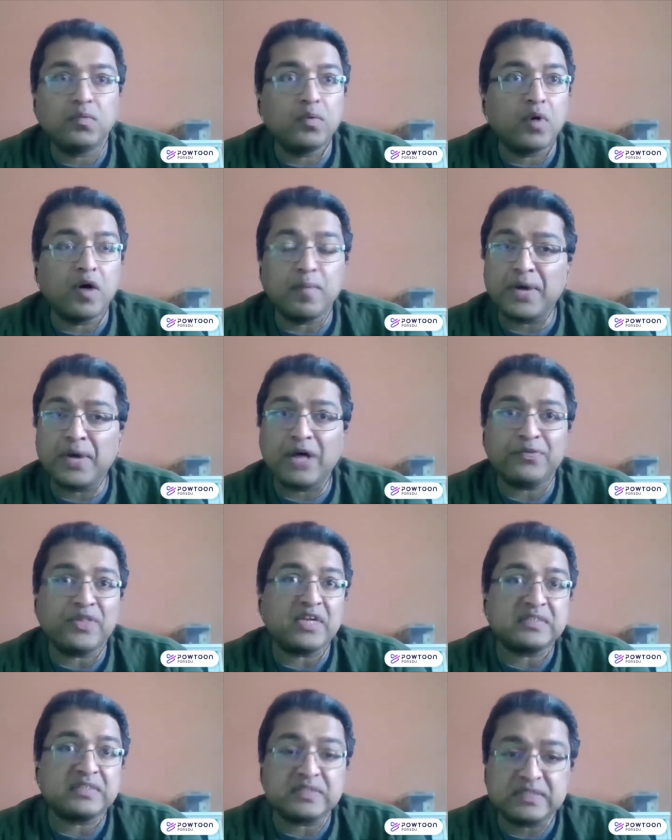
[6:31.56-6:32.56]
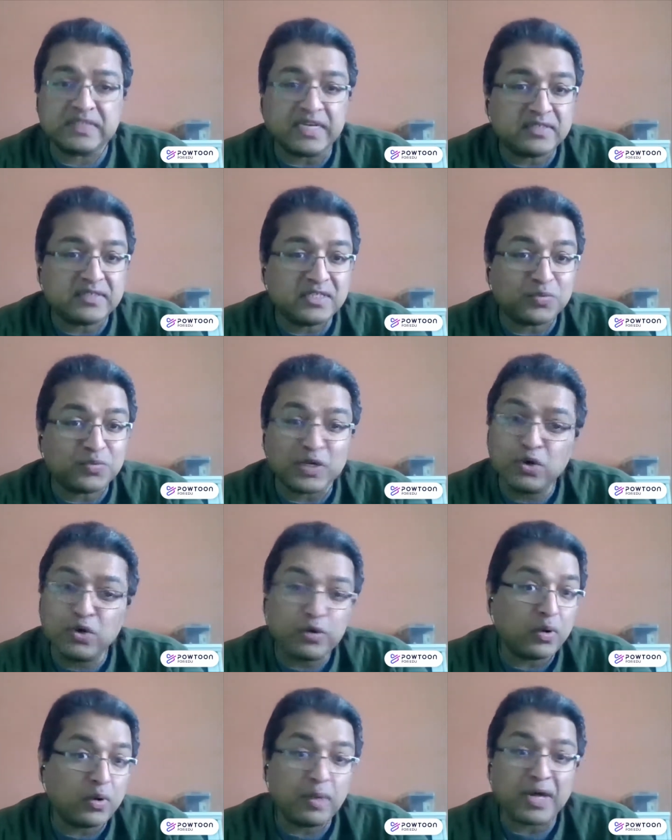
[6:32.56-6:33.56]
about their successes. We
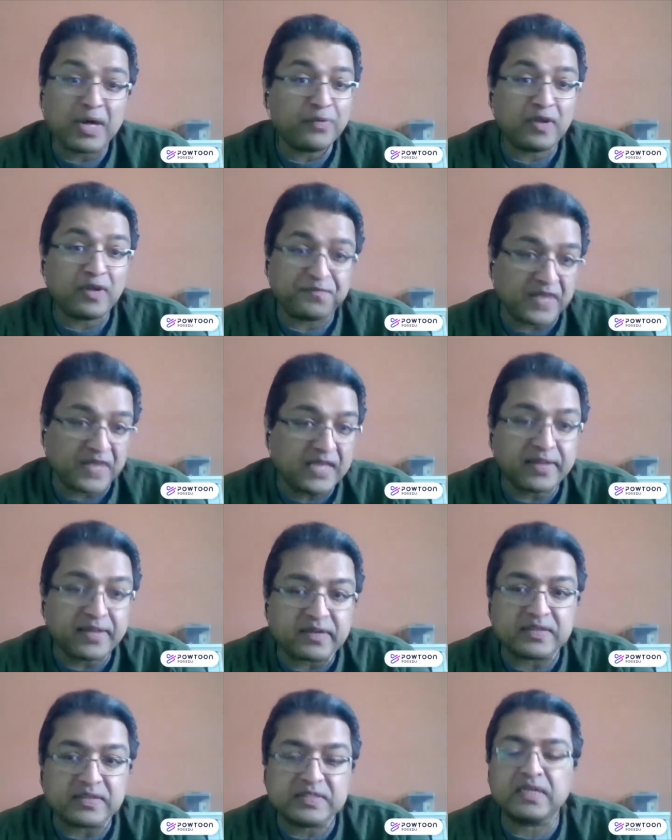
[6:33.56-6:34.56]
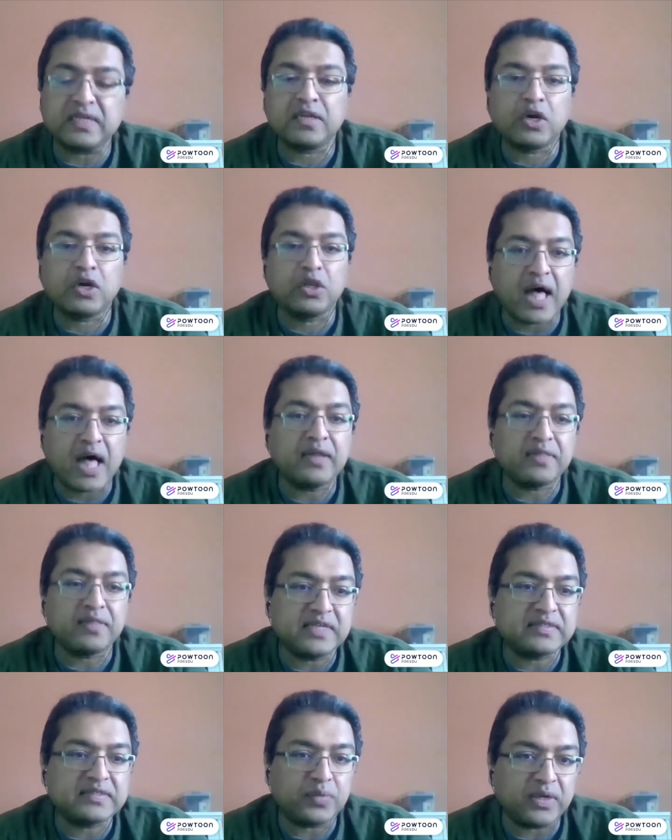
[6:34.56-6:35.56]
know about their failures, and there are a lot of
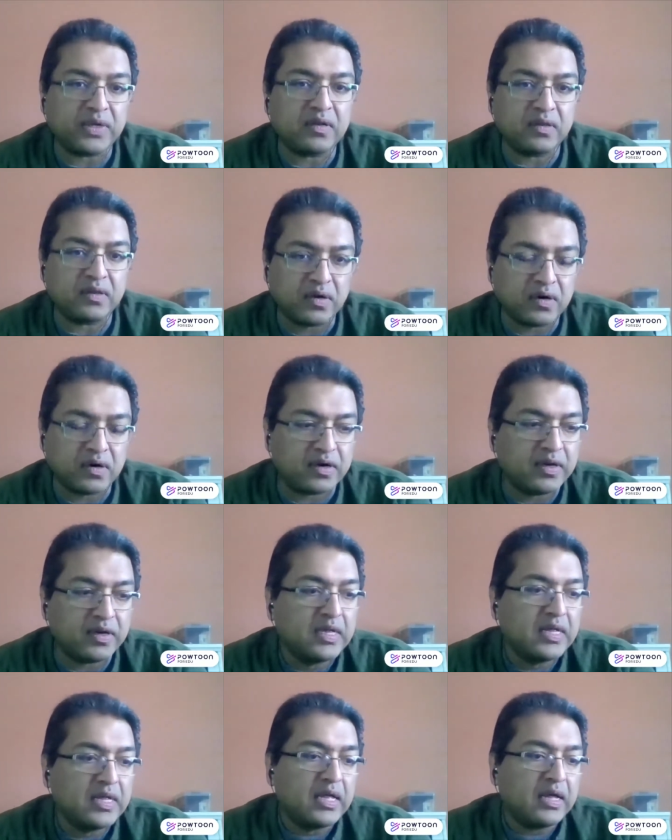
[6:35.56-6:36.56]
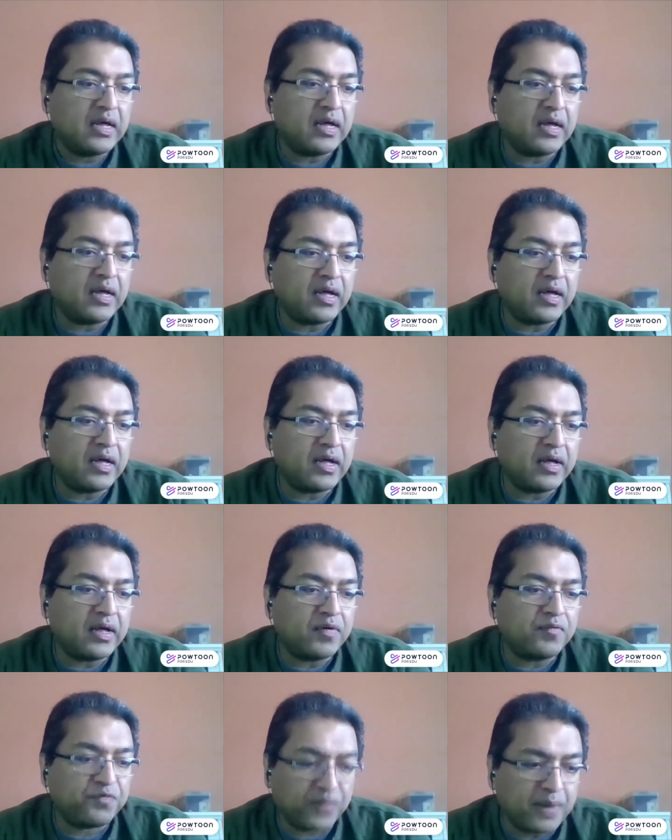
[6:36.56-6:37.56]
things that we can learn
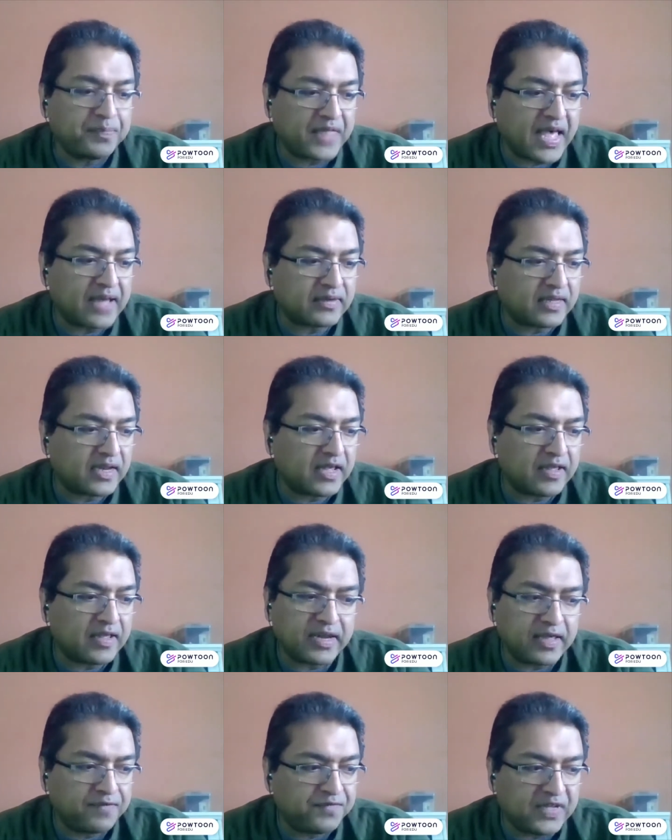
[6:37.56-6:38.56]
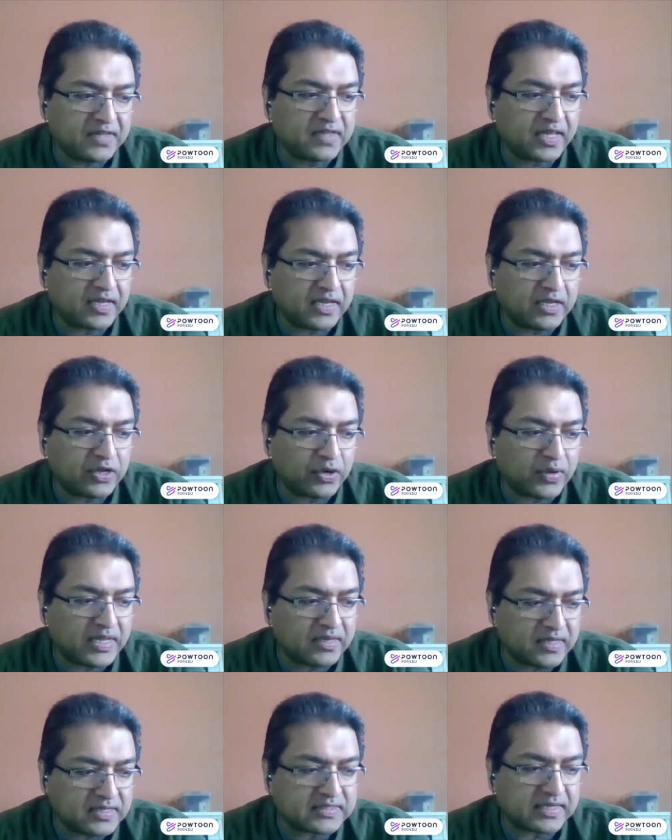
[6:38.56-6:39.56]
uh, from that. And I and I feel like you know
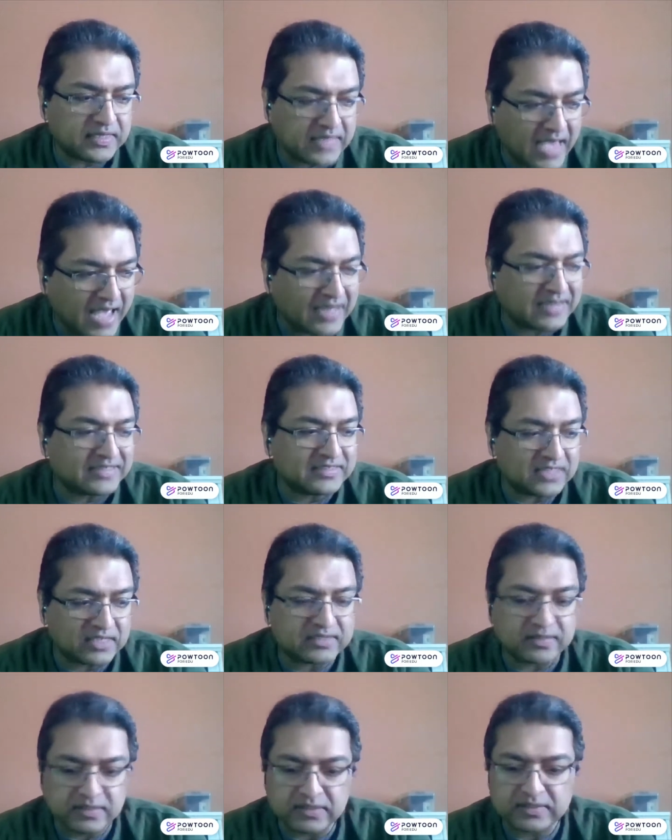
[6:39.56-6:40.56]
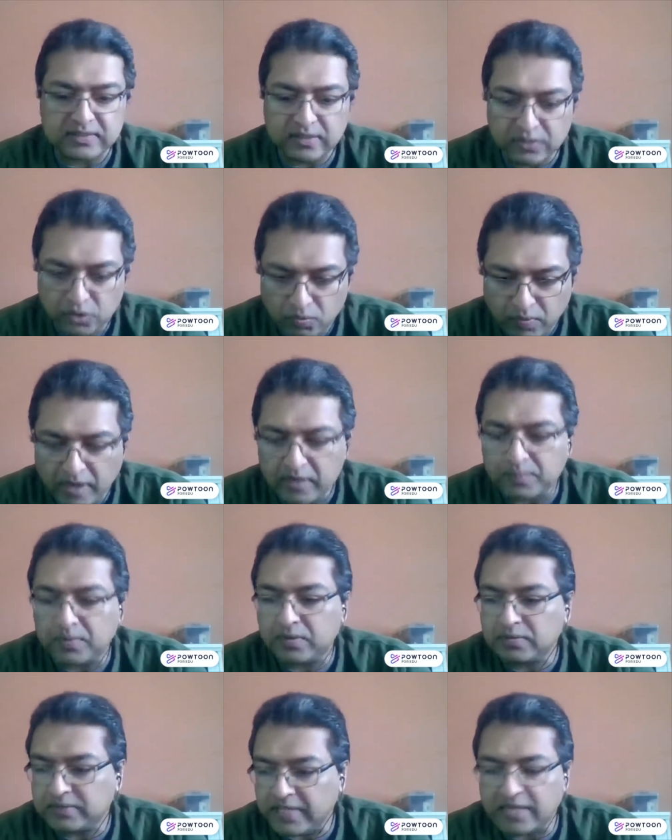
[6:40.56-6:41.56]
it is again just this
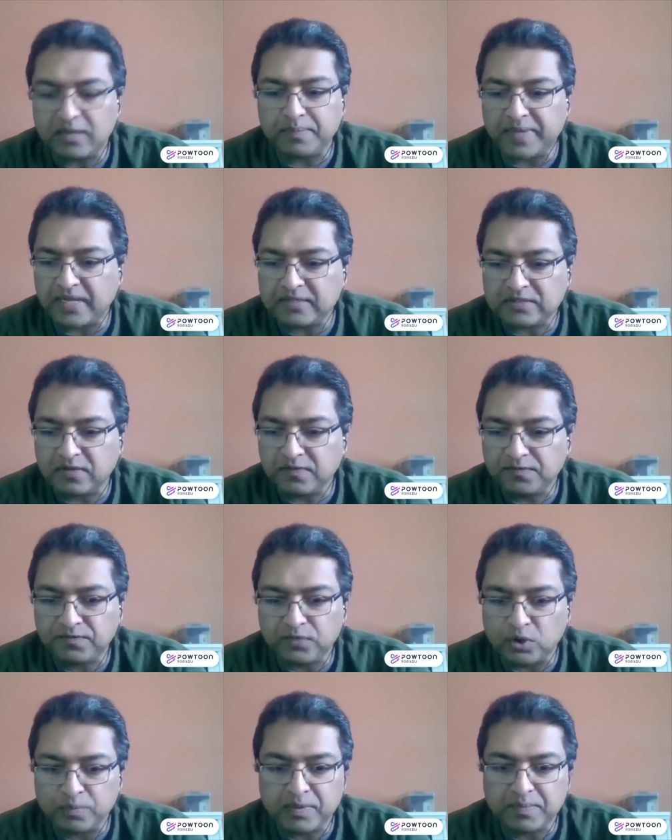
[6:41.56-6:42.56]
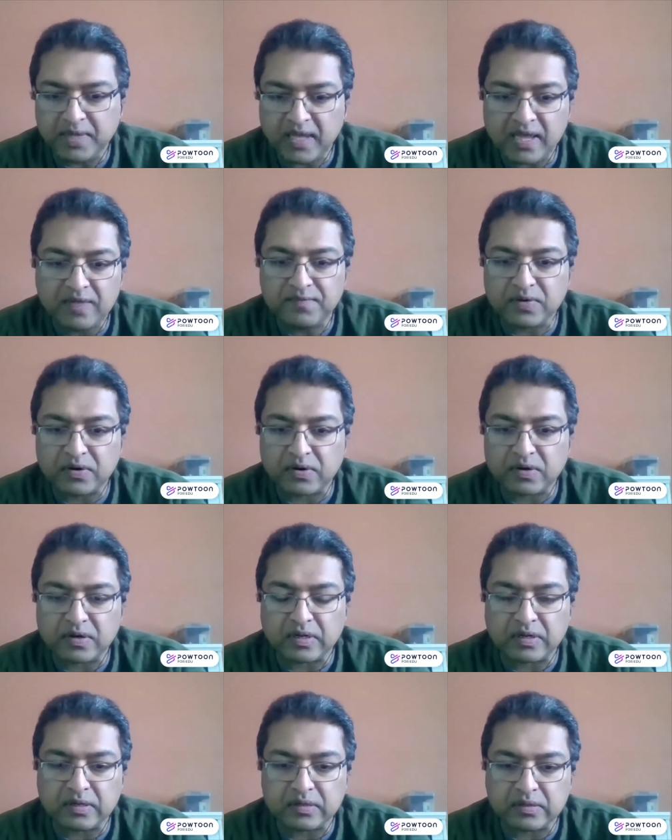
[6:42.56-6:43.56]
incredible database of human behavior
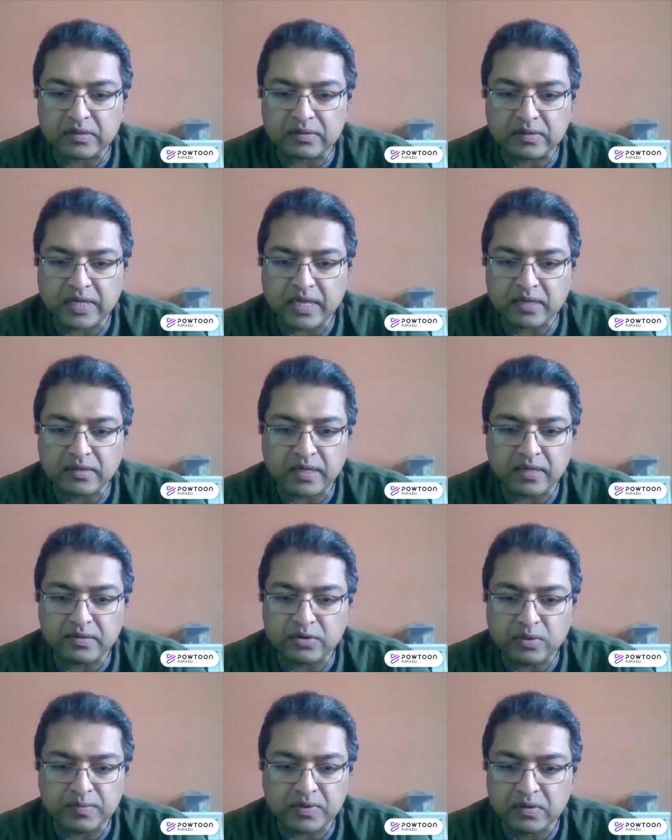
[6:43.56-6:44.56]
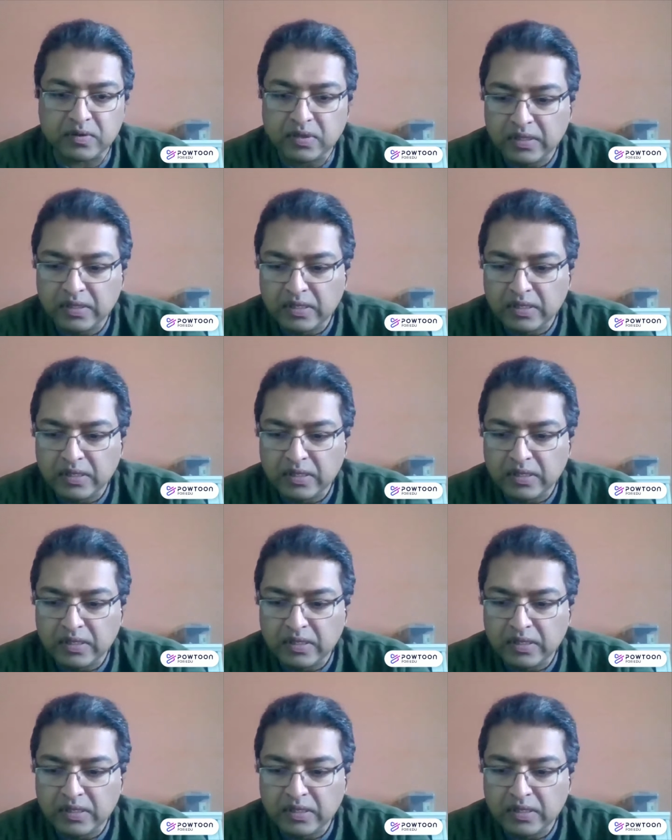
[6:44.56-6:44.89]
uh, and and human